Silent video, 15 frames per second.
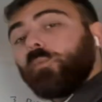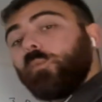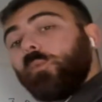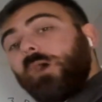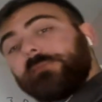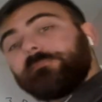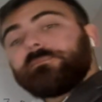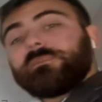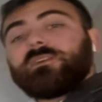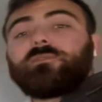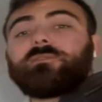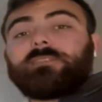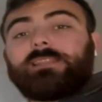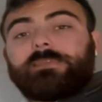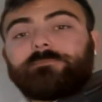wipe those
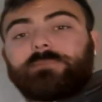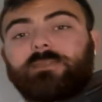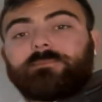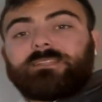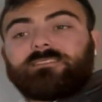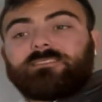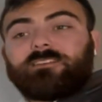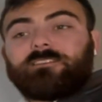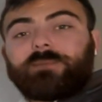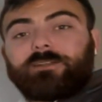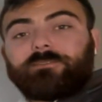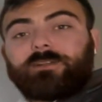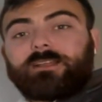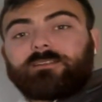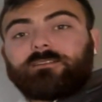late payments off my
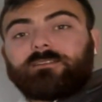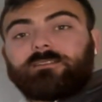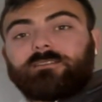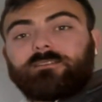record.